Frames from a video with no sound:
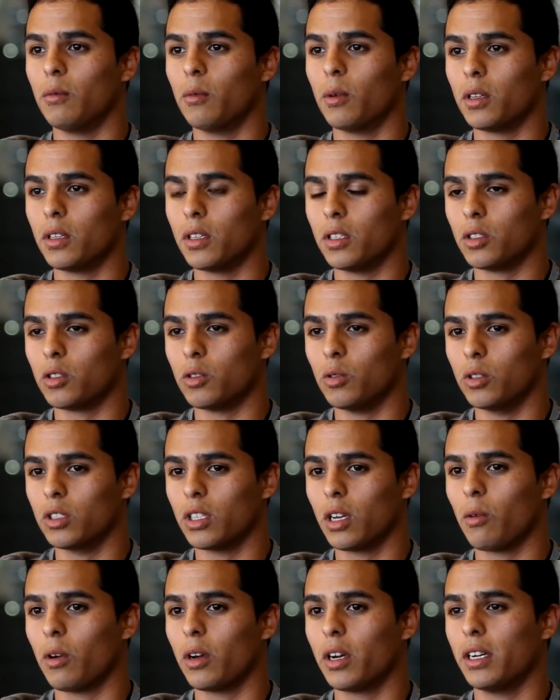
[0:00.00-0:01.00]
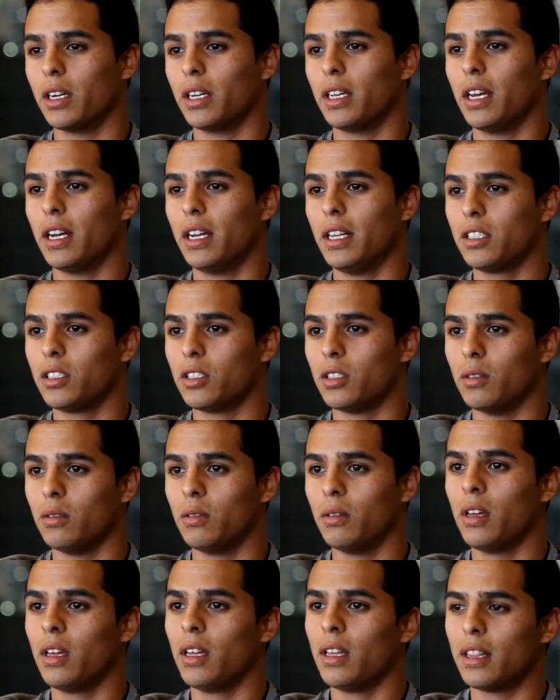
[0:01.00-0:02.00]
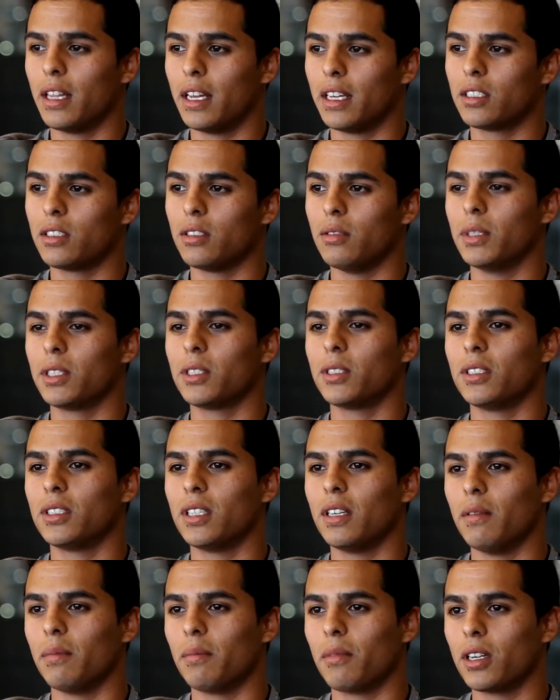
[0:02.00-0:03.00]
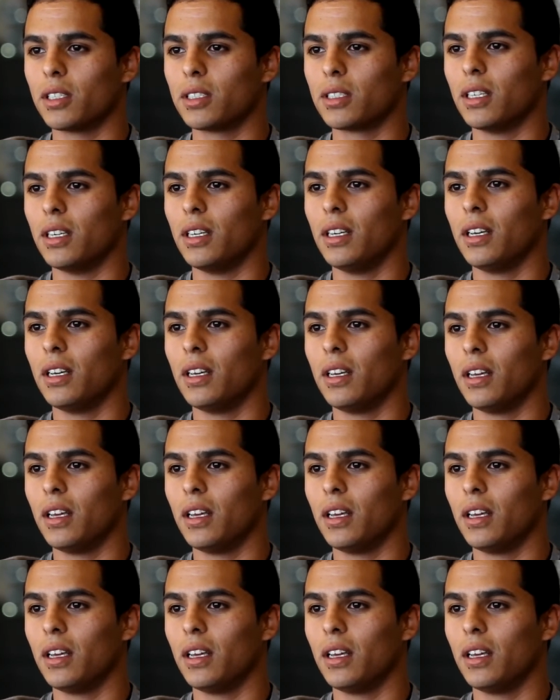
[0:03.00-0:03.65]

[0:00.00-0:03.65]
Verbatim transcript: one of the schools I wanted to get into, thanks to Mr. Stephen Brodsky.